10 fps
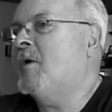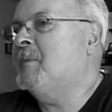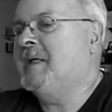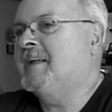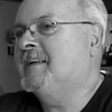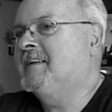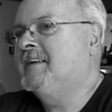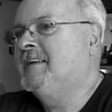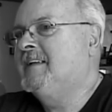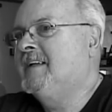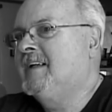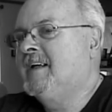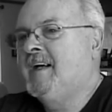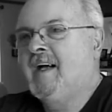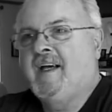army. Oh
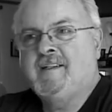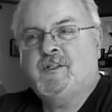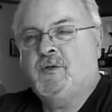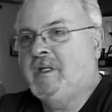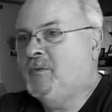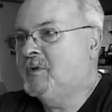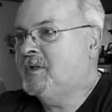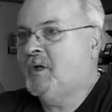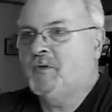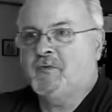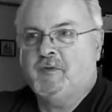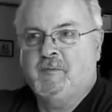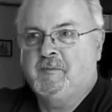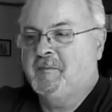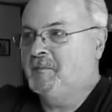yeah. And so he would go
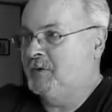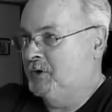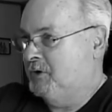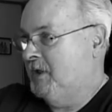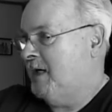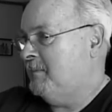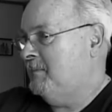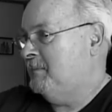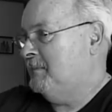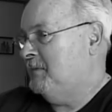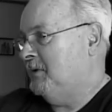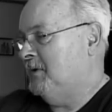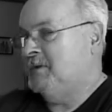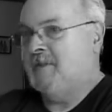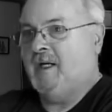from good job to
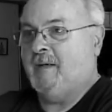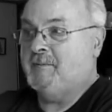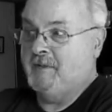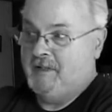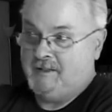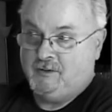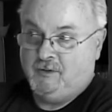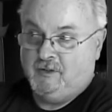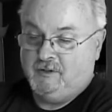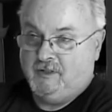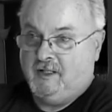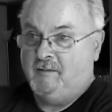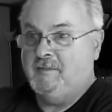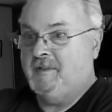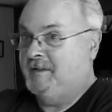good job to not so good
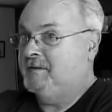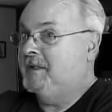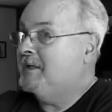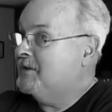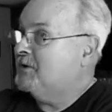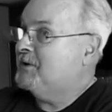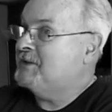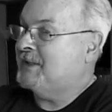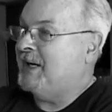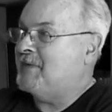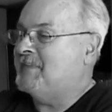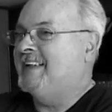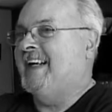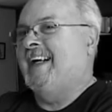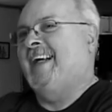job to need another good job,
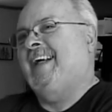you know.